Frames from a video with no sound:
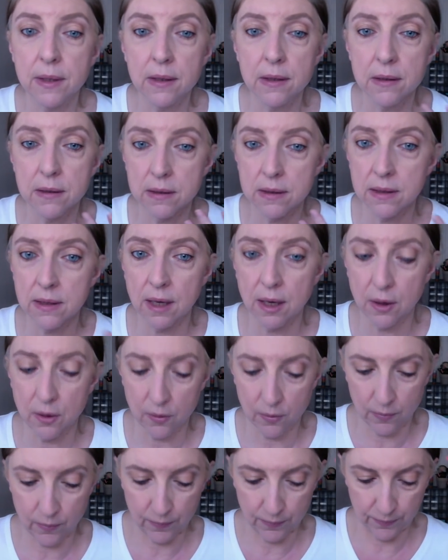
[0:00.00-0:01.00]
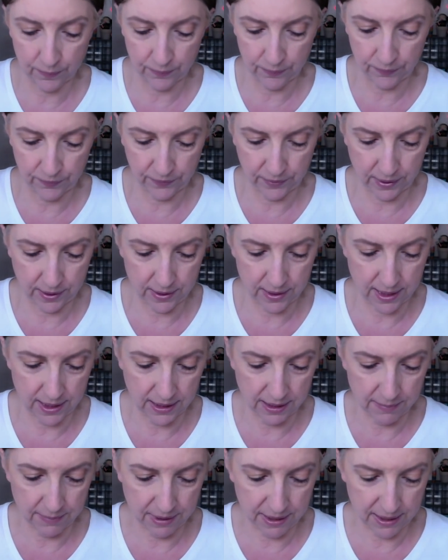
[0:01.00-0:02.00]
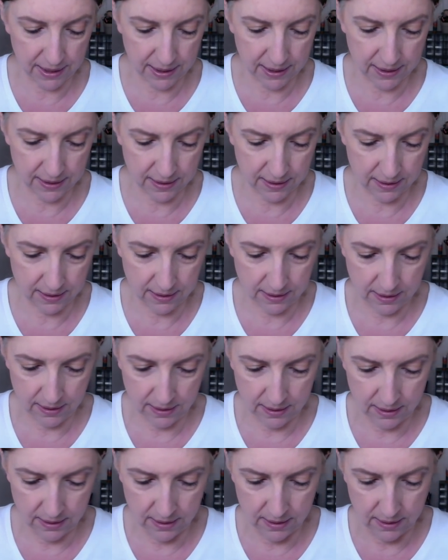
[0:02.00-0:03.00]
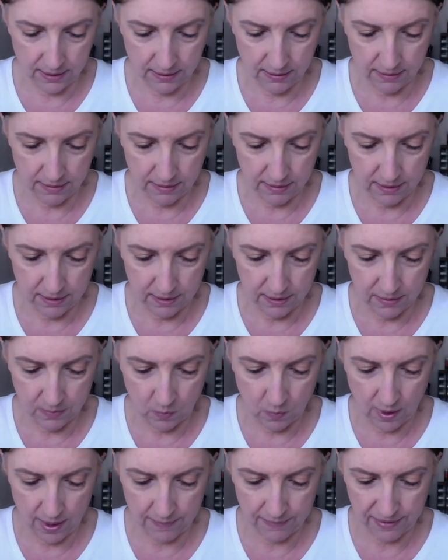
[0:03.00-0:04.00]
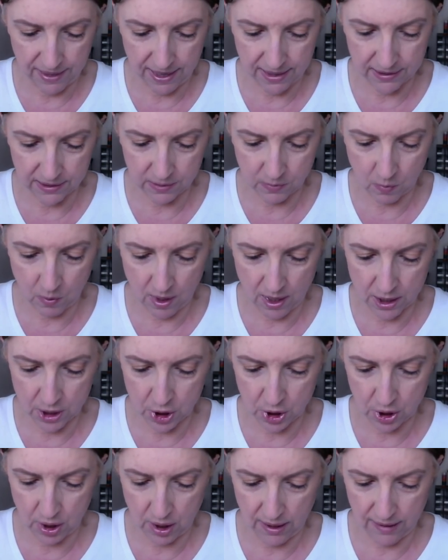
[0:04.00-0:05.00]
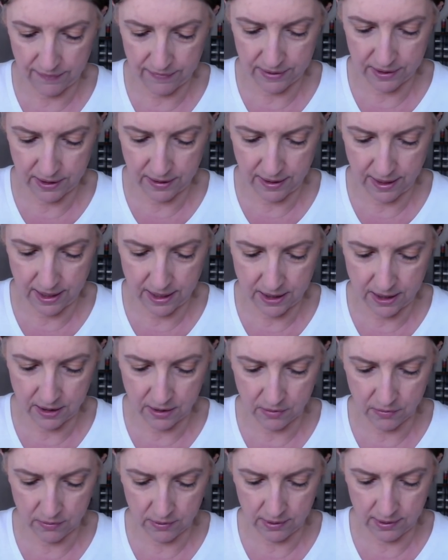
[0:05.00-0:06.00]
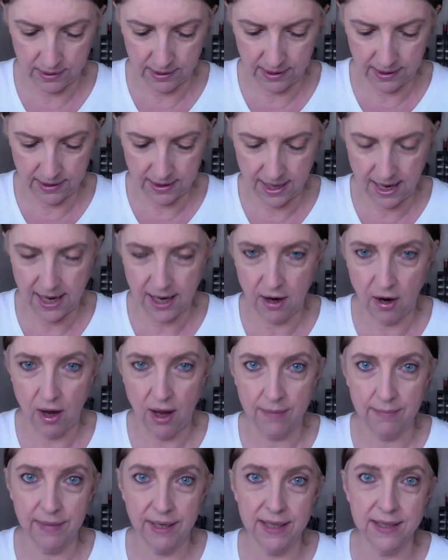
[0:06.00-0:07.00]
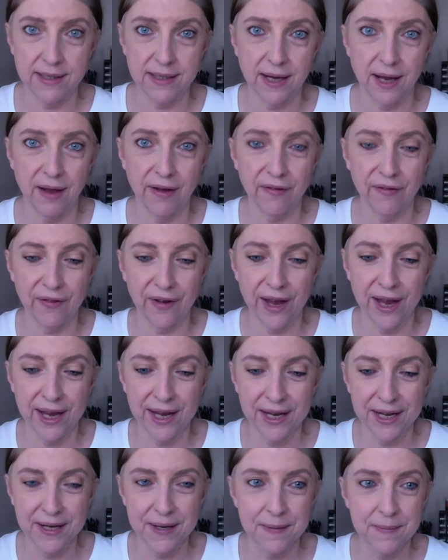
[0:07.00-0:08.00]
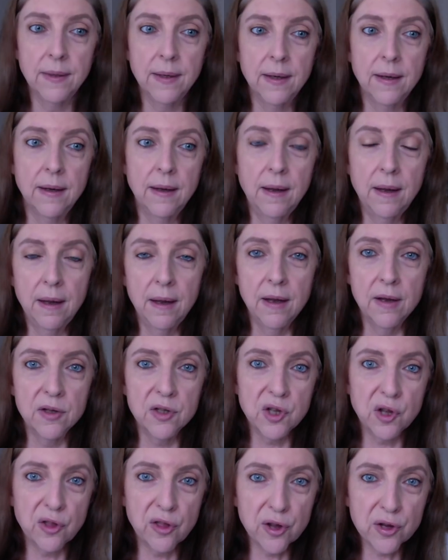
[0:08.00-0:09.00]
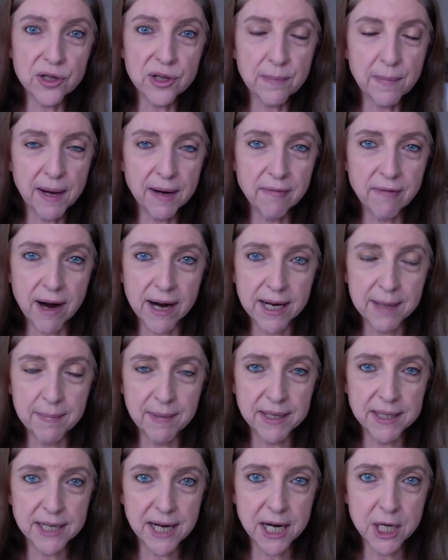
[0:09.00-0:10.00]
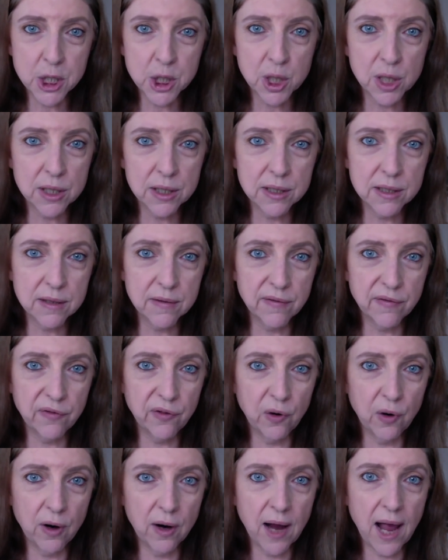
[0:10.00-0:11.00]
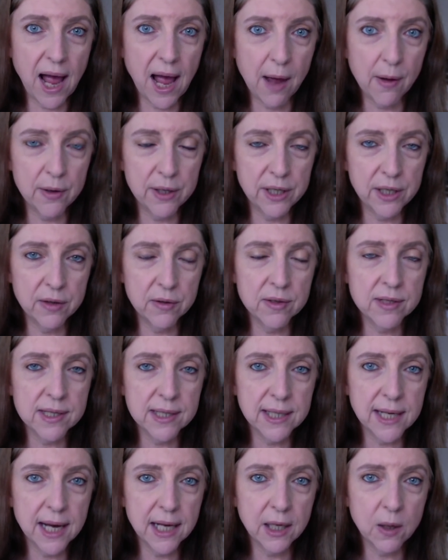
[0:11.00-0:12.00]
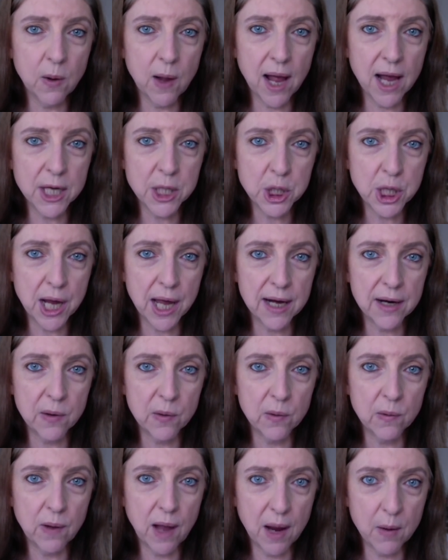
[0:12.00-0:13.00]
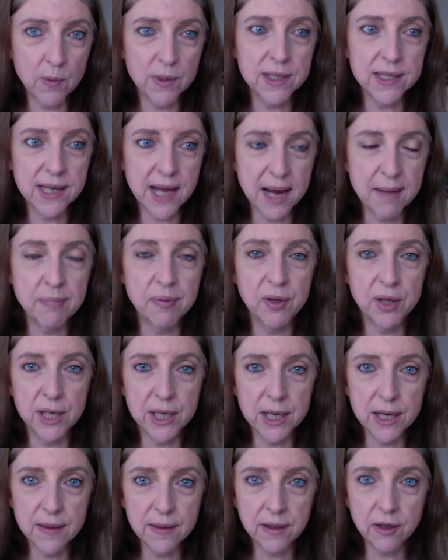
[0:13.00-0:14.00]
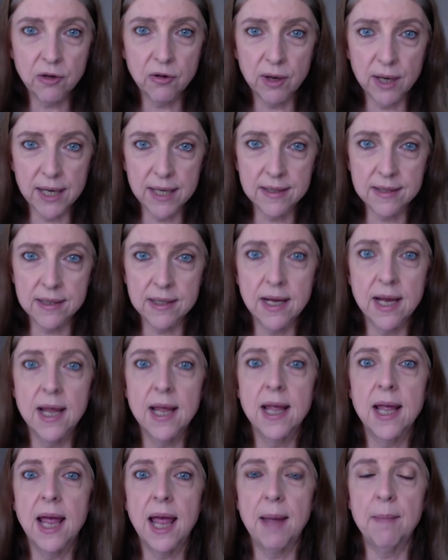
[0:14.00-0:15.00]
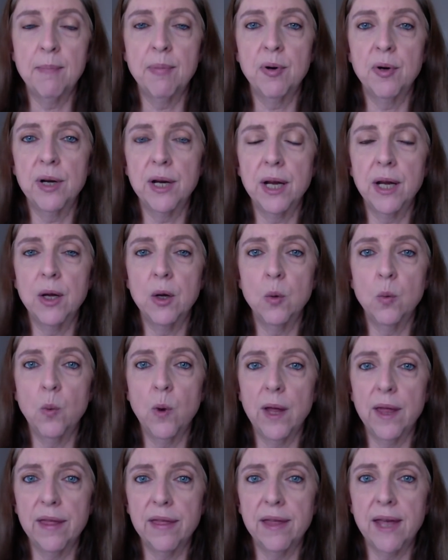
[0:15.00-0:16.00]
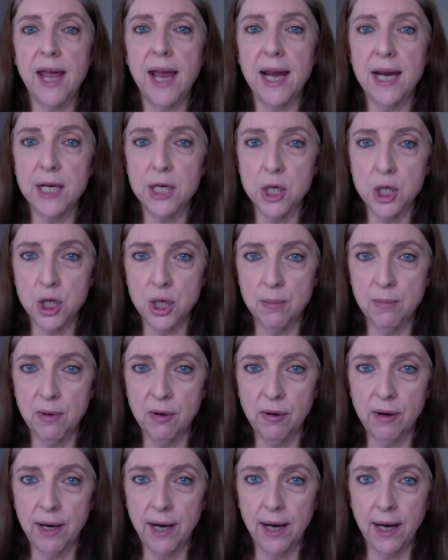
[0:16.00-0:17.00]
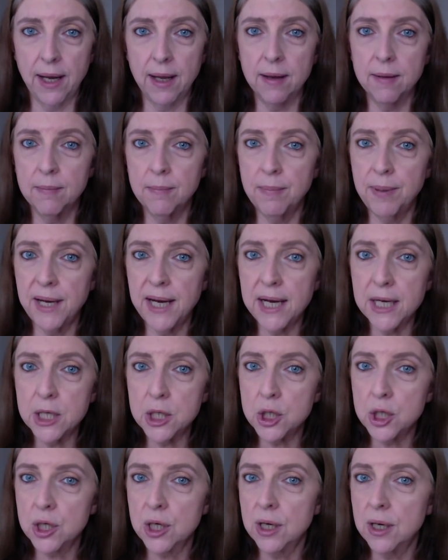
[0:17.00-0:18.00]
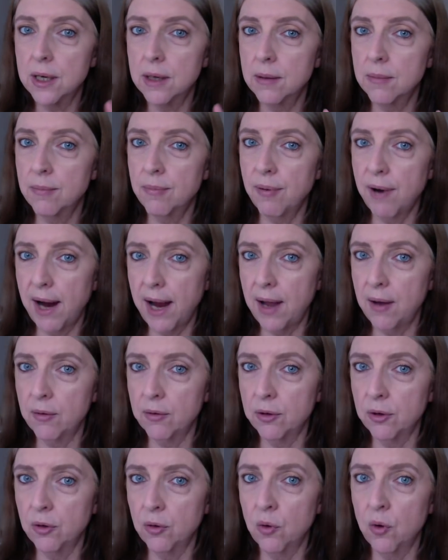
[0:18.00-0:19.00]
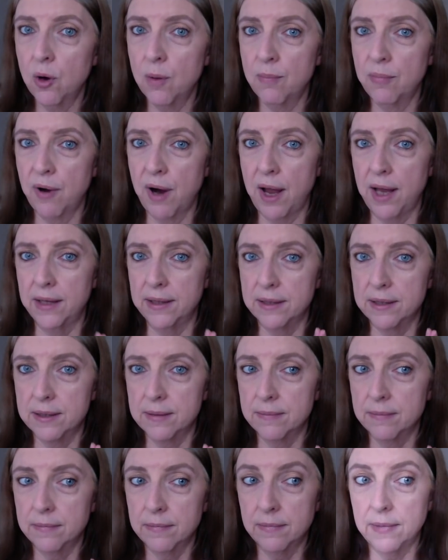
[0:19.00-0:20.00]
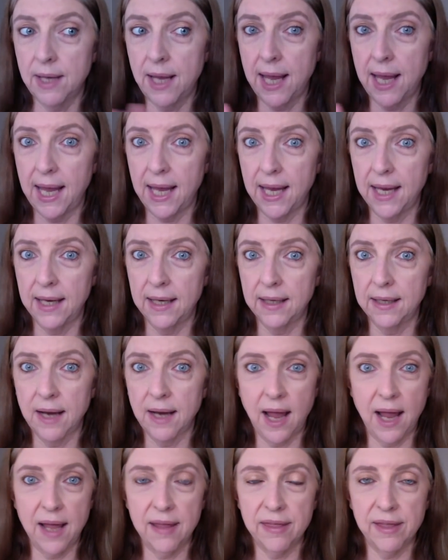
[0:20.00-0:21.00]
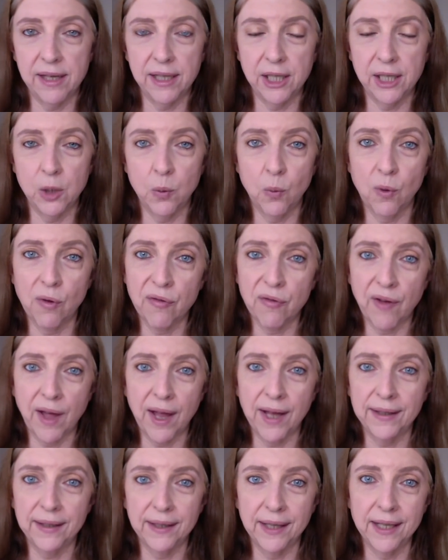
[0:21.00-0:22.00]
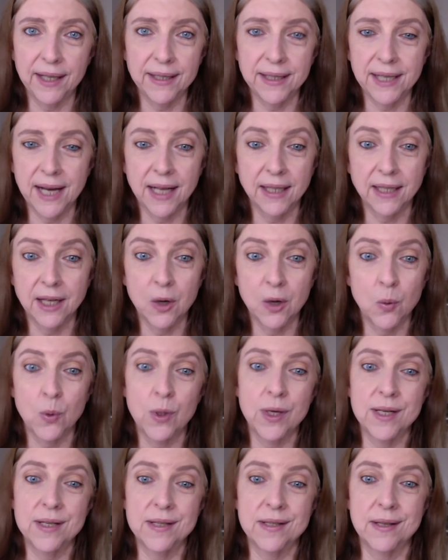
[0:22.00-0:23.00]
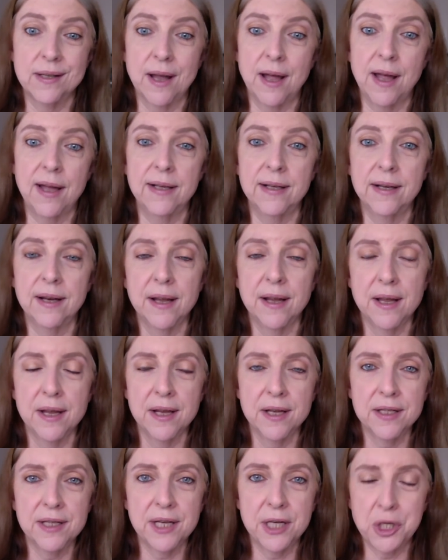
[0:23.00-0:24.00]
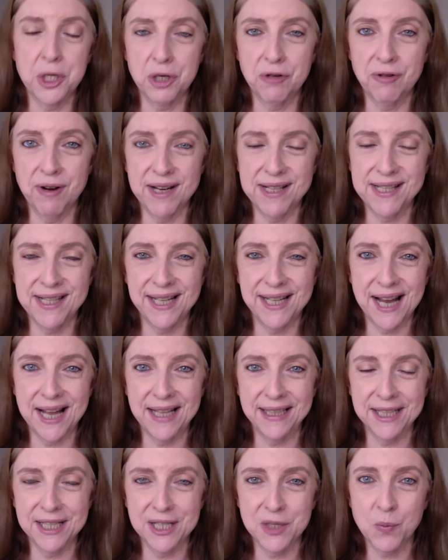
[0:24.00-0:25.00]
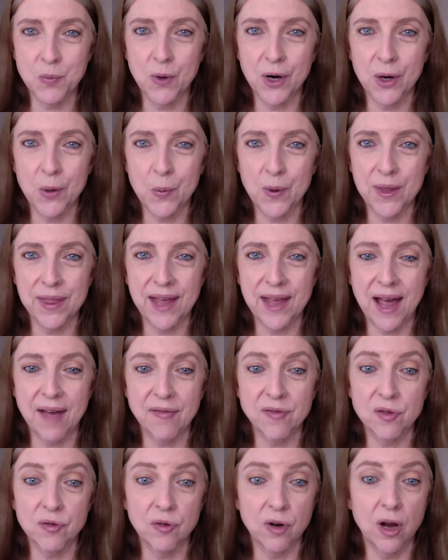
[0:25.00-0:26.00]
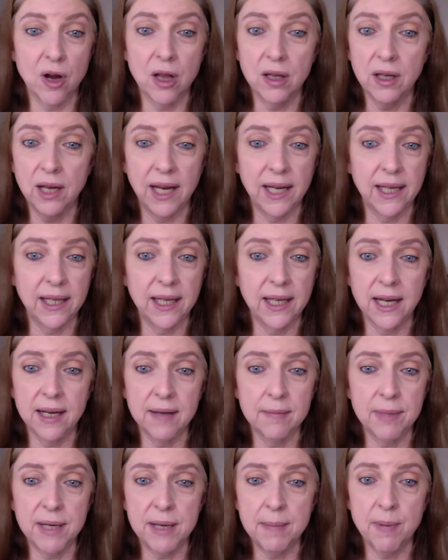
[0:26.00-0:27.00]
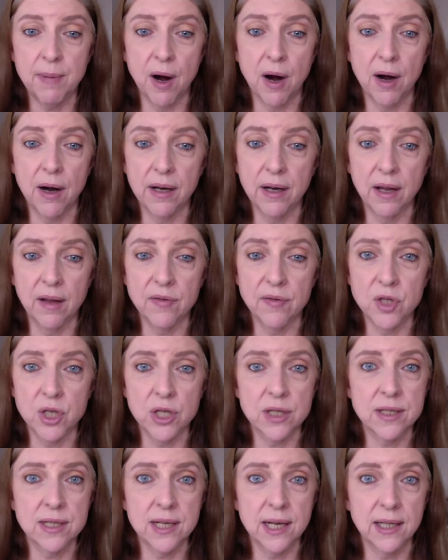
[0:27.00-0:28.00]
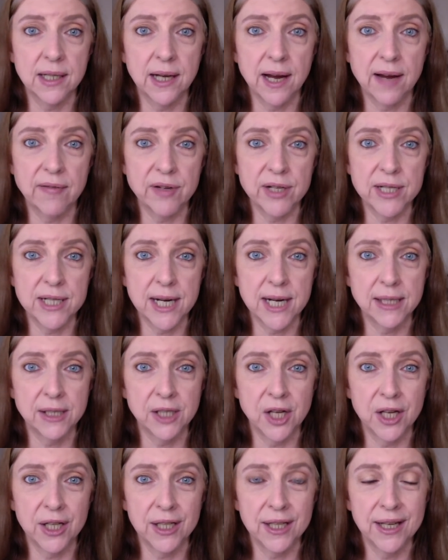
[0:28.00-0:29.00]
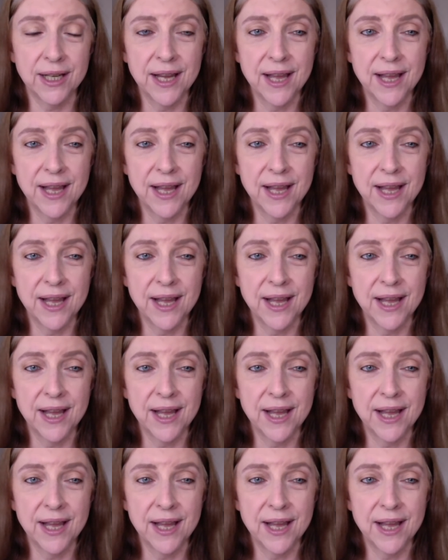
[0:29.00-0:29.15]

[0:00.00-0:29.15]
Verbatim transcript: So yeah, let me wipe that swatch off so that I don't get it on myself. So those are my recommendations for how to use yellow eyeshadow. I would say put it in the crease and put it with a shimmering peach, brown, or bronze. And I think you will find that yellow is not such a crazy color to work with after all and can be part of just an everyday look.